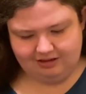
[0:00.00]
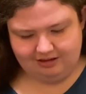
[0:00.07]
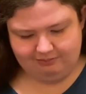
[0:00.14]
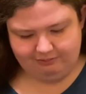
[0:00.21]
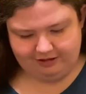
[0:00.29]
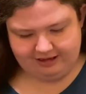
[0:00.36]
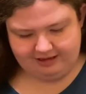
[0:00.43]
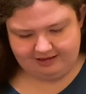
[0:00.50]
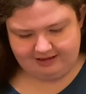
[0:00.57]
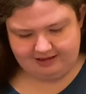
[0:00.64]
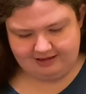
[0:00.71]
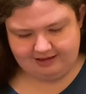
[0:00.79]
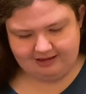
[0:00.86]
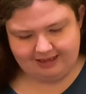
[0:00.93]
but
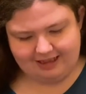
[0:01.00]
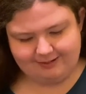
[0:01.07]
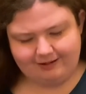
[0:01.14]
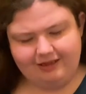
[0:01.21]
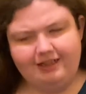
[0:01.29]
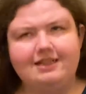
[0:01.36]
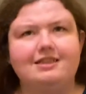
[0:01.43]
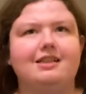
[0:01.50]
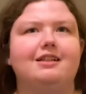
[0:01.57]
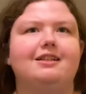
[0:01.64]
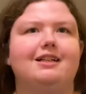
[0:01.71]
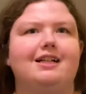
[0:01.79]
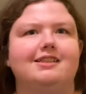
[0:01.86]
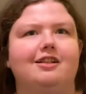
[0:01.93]
that's because
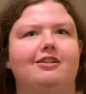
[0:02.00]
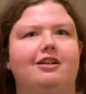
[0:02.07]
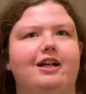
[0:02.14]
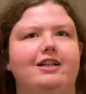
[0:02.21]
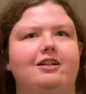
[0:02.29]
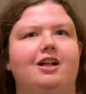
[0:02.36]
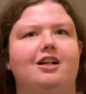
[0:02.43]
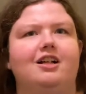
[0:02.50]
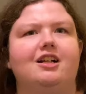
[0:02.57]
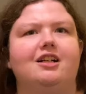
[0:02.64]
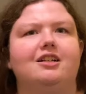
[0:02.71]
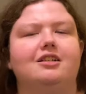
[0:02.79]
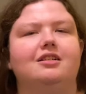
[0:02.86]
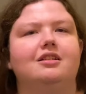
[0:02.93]
that's a light color.